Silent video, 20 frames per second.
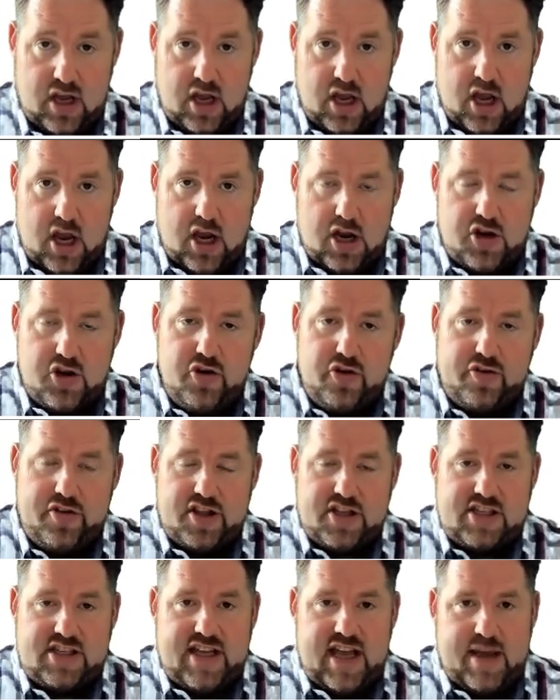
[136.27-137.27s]
New in the
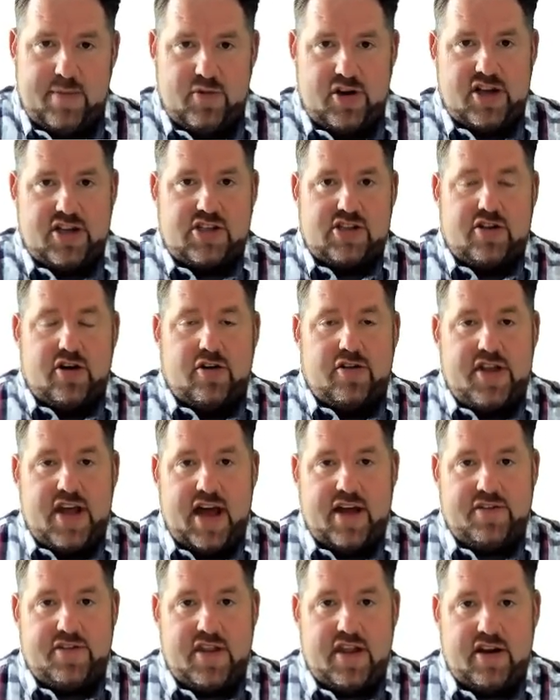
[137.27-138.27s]
statement is though
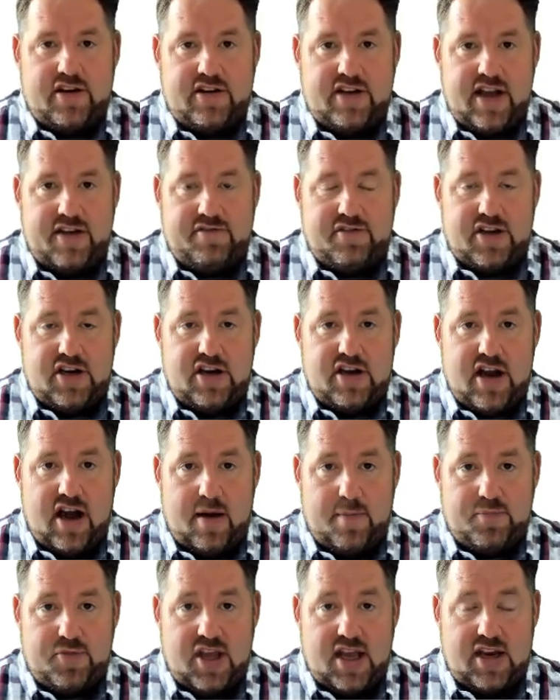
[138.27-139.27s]
that they're definitely
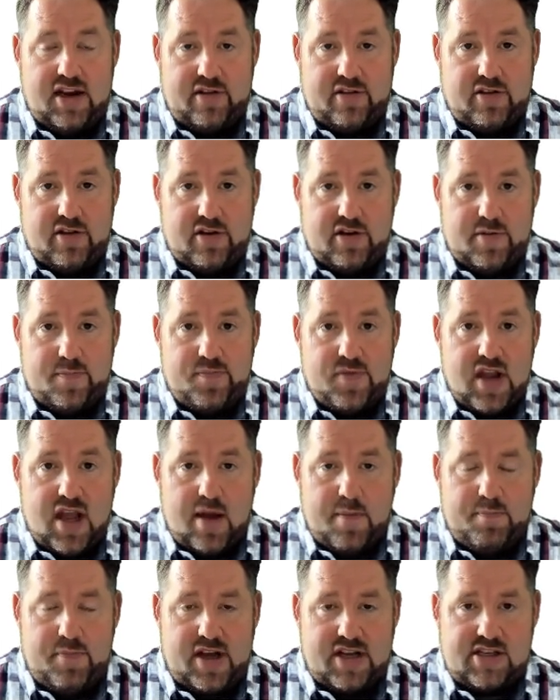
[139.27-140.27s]
updating the
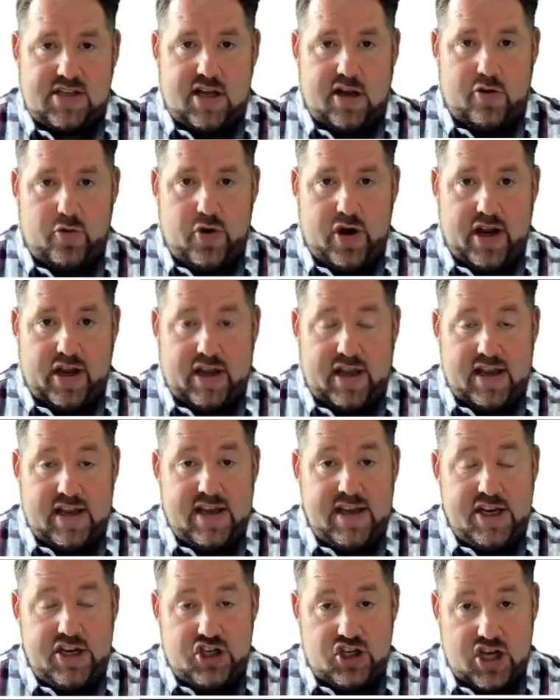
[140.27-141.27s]
bestseller rank
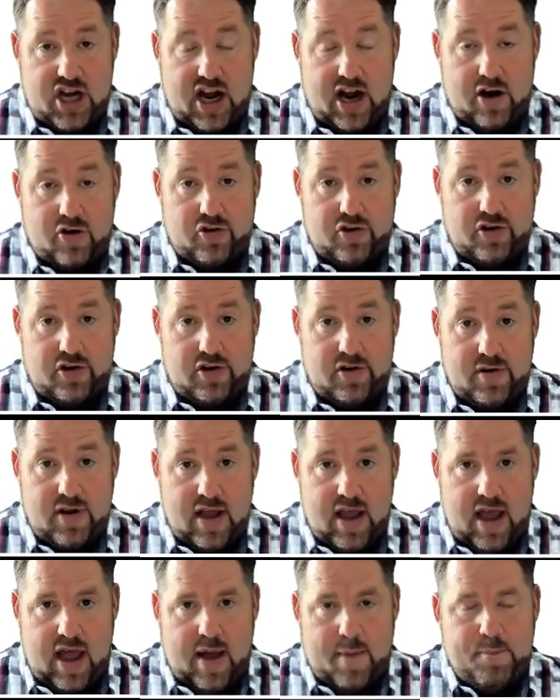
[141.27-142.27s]
each hour,
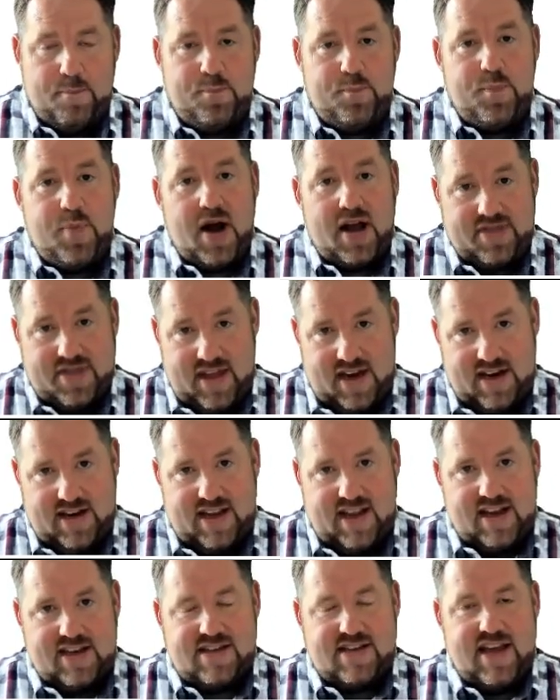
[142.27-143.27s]
but that it
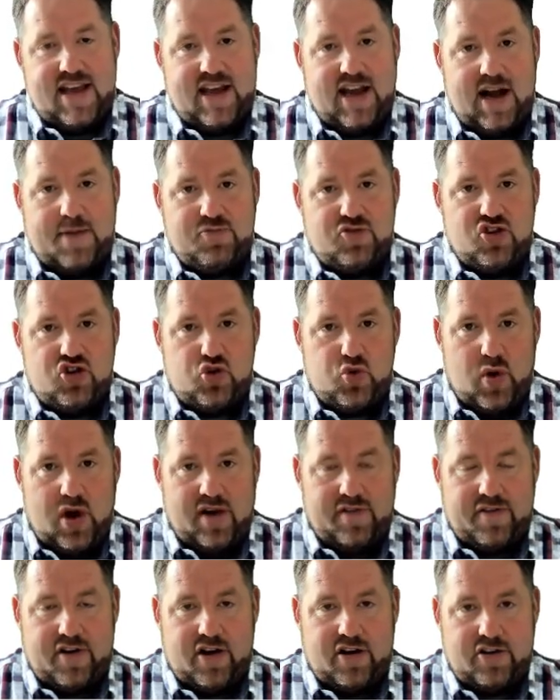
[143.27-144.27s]
can take up to
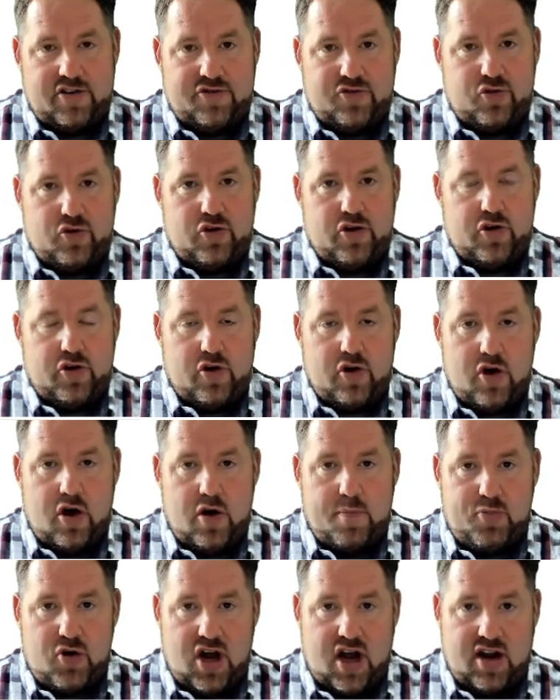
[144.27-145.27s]
12 hours for a
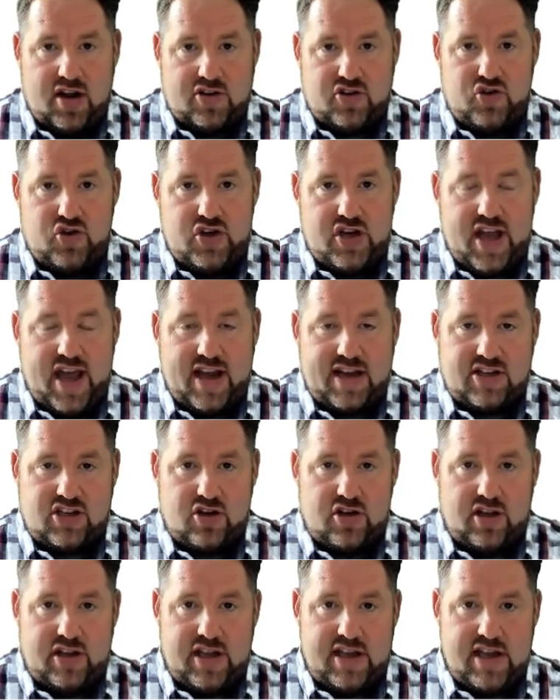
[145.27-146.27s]
product to
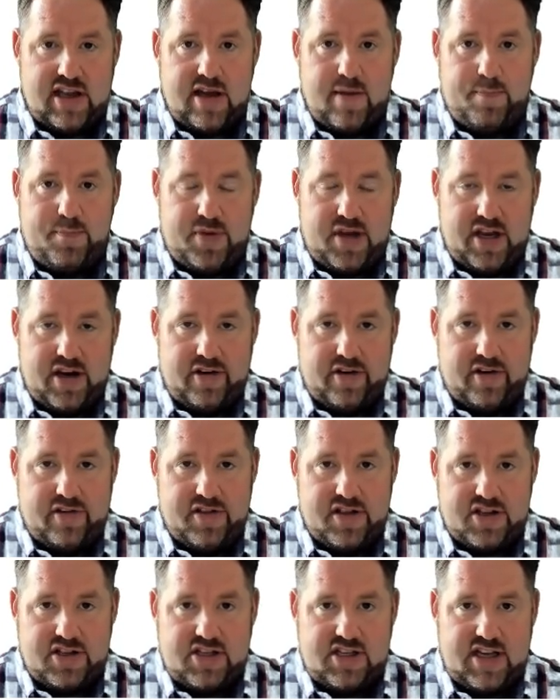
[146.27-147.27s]
actually appear in
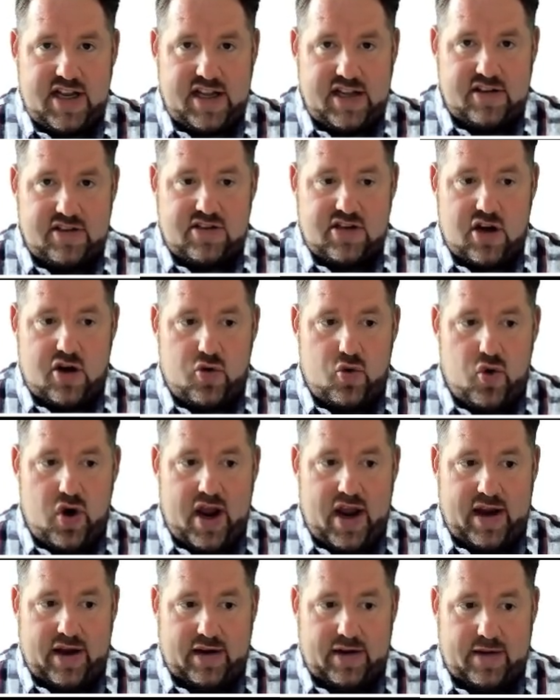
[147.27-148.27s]
the sales
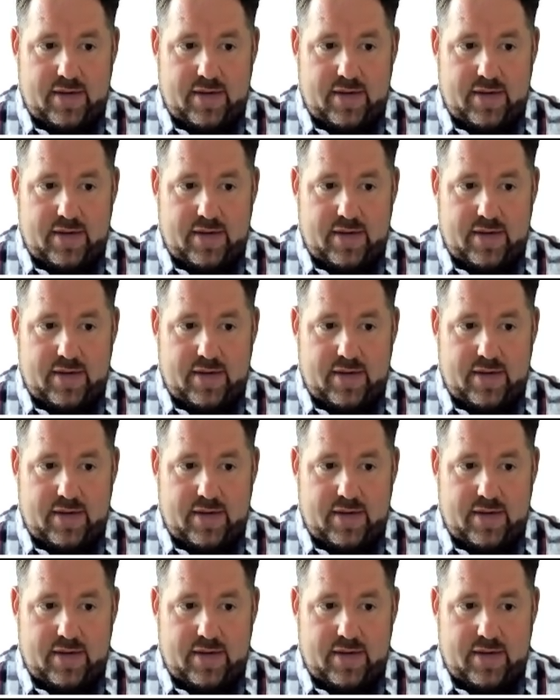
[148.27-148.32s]
rank.